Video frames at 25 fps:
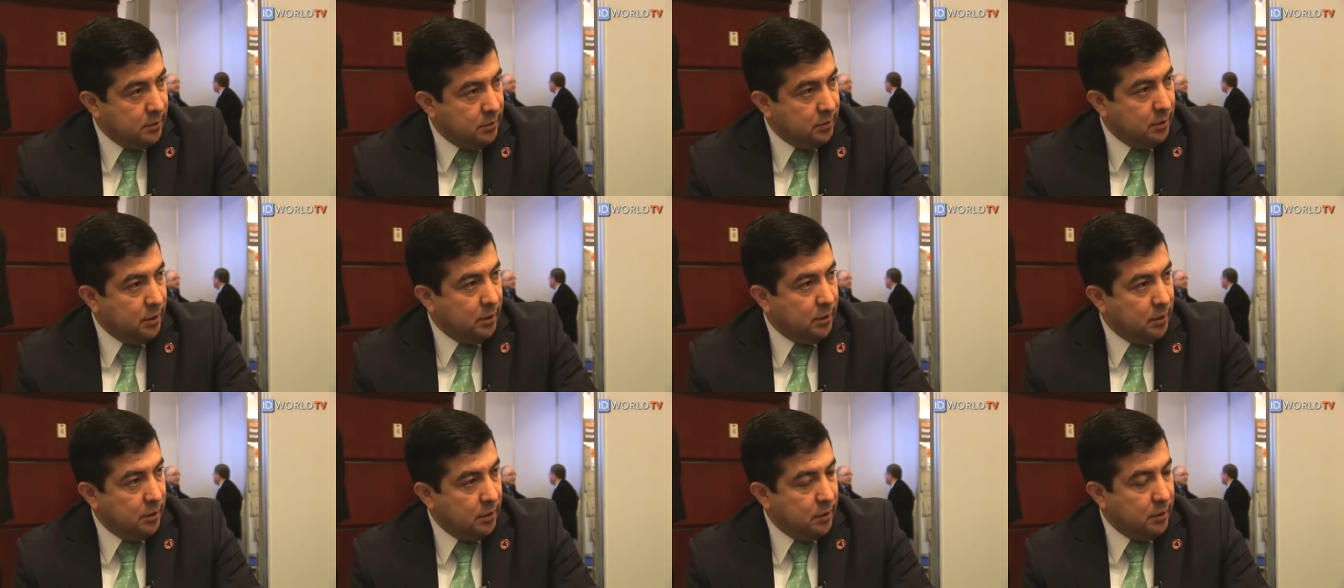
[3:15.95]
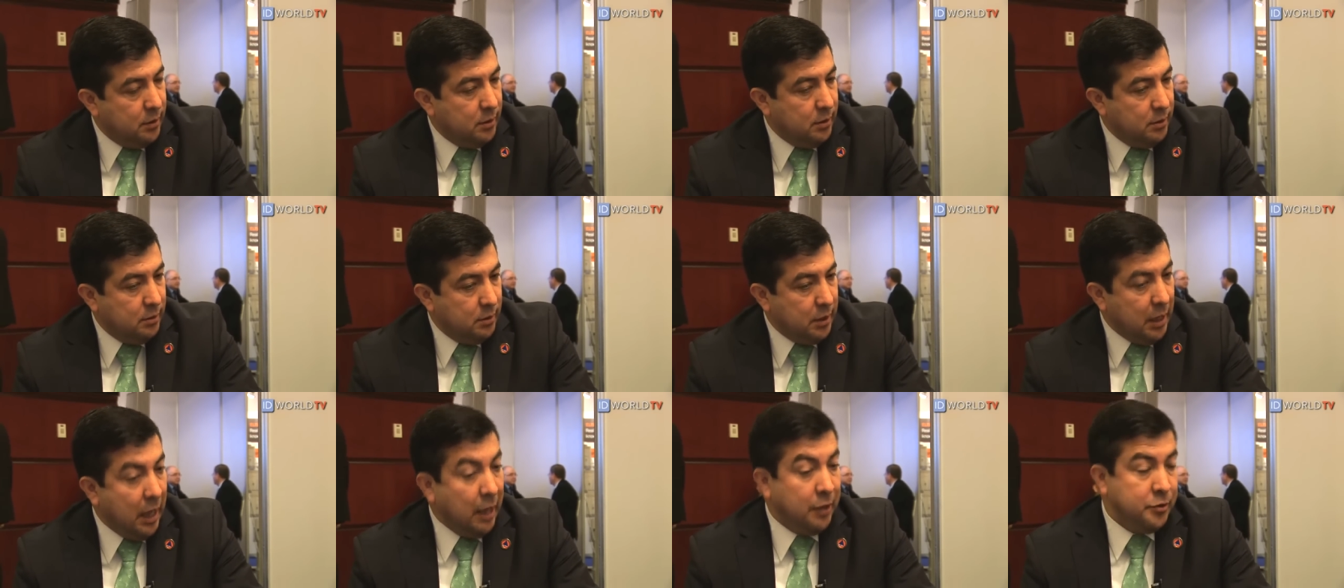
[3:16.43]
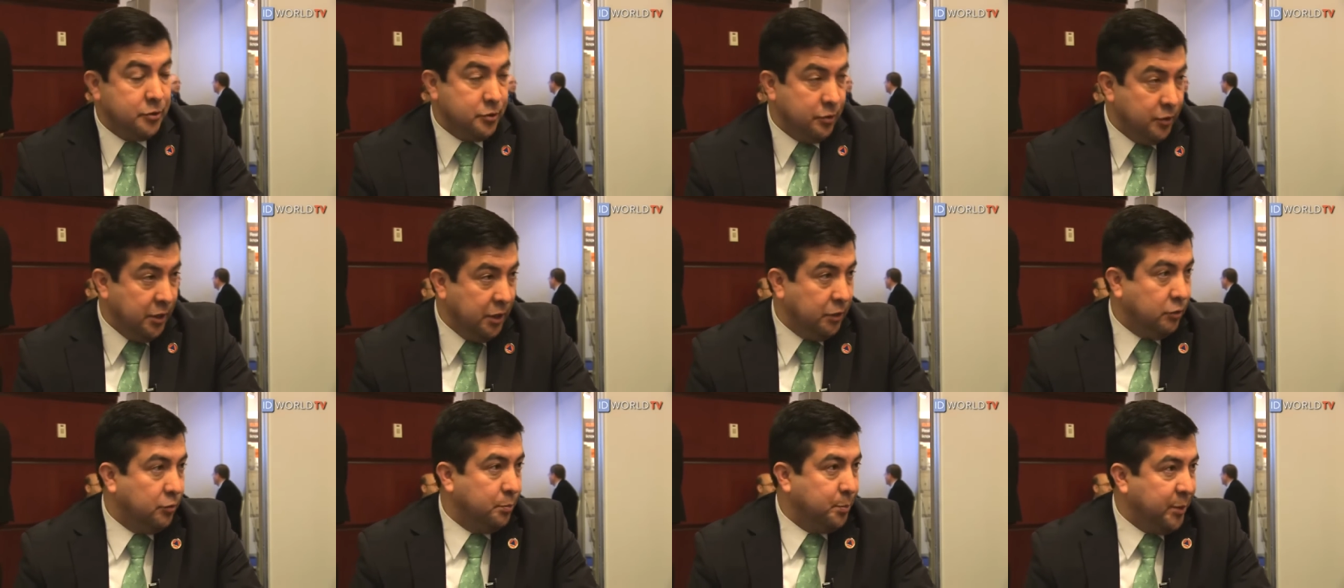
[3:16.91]
uh, and you
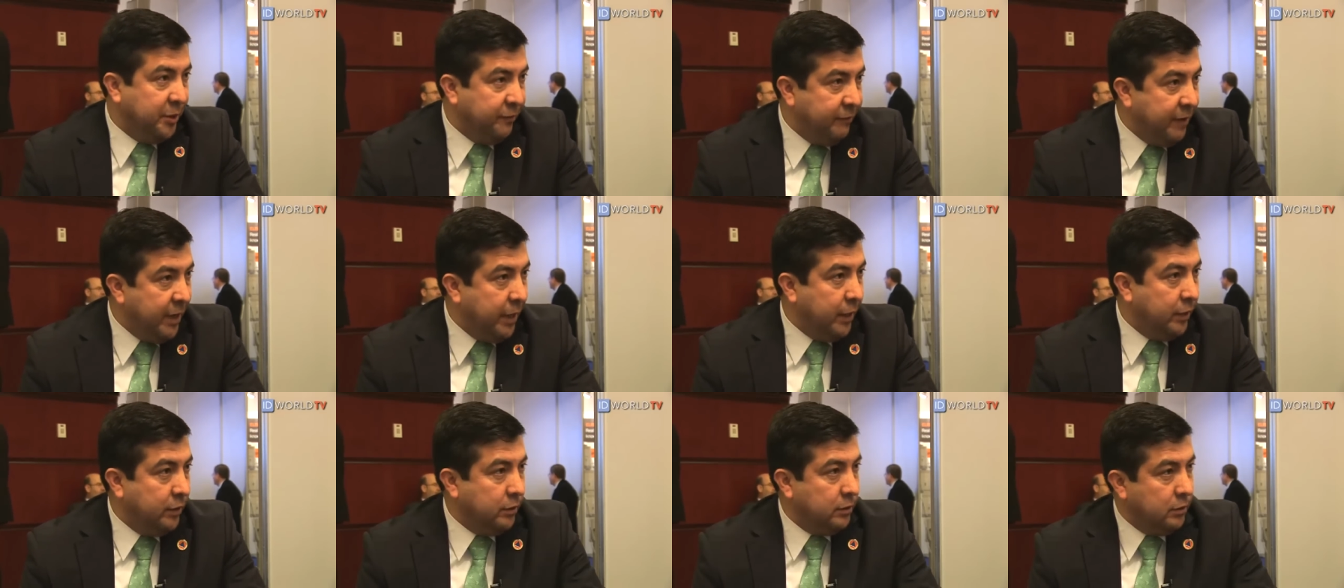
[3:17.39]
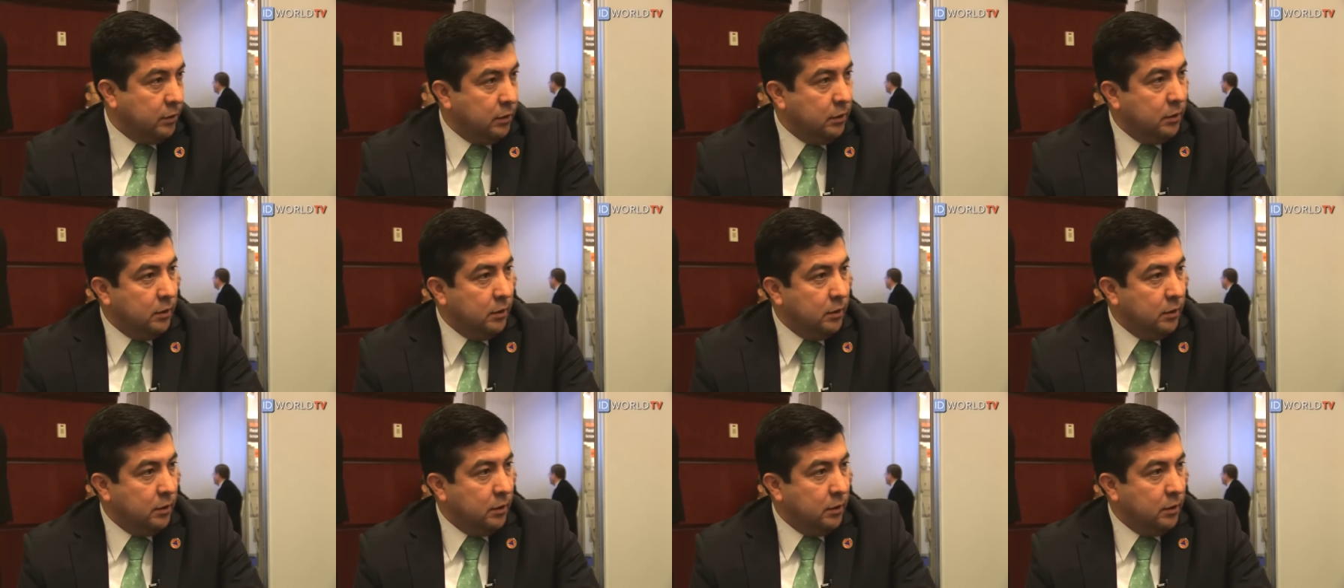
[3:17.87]
need to prevent